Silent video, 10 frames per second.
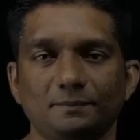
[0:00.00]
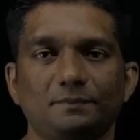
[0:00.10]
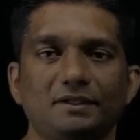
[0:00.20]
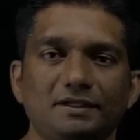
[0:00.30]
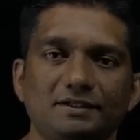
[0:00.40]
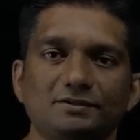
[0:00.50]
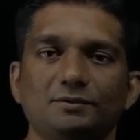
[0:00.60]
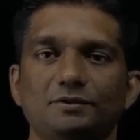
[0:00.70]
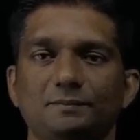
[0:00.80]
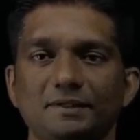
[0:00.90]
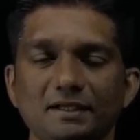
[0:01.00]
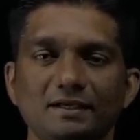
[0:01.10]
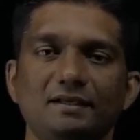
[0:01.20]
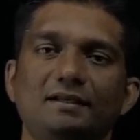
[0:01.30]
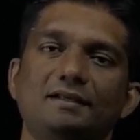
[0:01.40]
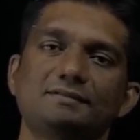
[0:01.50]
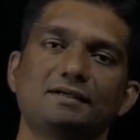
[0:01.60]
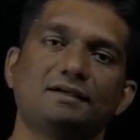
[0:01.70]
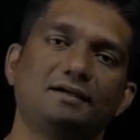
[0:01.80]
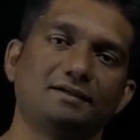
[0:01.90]
but it is going to be less
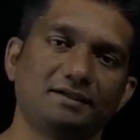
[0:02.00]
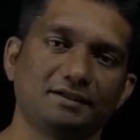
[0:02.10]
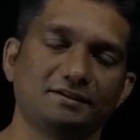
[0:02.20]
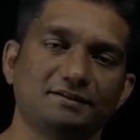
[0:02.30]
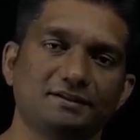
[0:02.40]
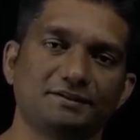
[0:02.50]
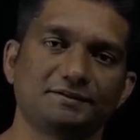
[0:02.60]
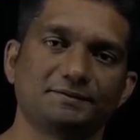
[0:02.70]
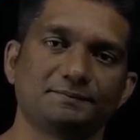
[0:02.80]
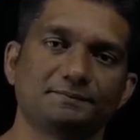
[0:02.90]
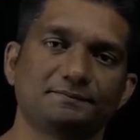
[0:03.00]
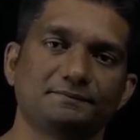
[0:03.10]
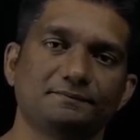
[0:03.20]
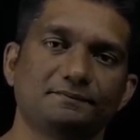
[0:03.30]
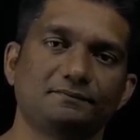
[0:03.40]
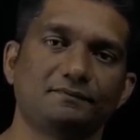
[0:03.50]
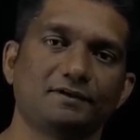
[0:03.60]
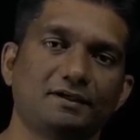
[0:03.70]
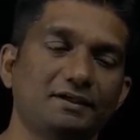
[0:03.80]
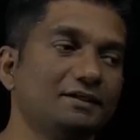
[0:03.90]
than 100 degrees Celsius.
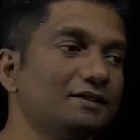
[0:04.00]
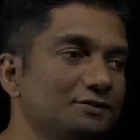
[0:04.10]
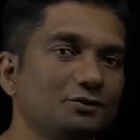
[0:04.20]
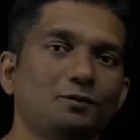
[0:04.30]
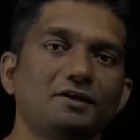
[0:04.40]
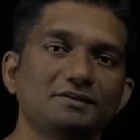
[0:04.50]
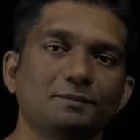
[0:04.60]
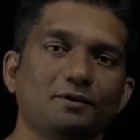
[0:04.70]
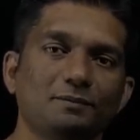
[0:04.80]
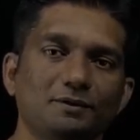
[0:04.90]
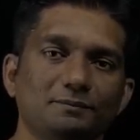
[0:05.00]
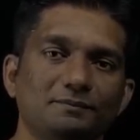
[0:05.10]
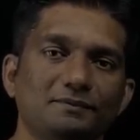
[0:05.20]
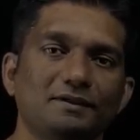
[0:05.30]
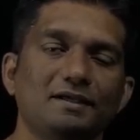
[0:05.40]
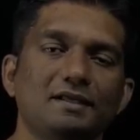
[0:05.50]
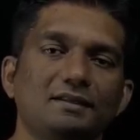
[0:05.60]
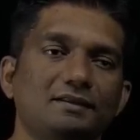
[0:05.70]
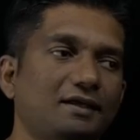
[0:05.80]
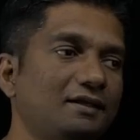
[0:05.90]
Correct? So what is the problem?
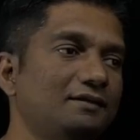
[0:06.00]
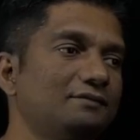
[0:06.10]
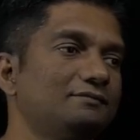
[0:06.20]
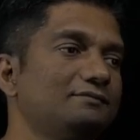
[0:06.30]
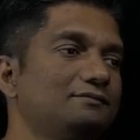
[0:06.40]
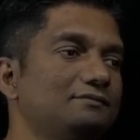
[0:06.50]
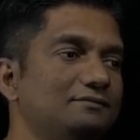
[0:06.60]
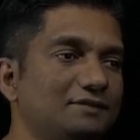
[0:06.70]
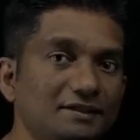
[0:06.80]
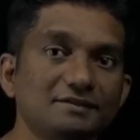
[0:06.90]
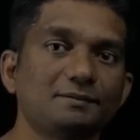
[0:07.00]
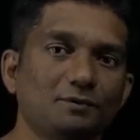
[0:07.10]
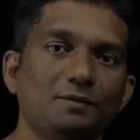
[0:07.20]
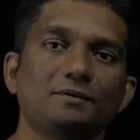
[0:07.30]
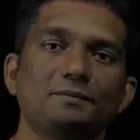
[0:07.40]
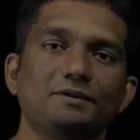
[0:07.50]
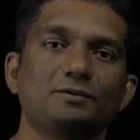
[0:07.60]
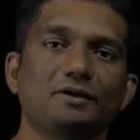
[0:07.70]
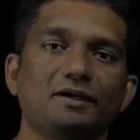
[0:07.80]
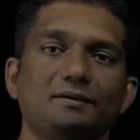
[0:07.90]
Then there is a problem in
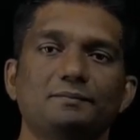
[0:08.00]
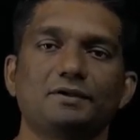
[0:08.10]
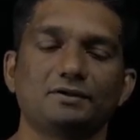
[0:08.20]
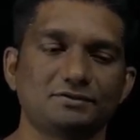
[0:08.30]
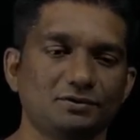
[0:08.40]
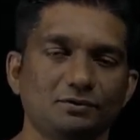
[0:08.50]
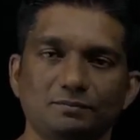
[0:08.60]
cooking, because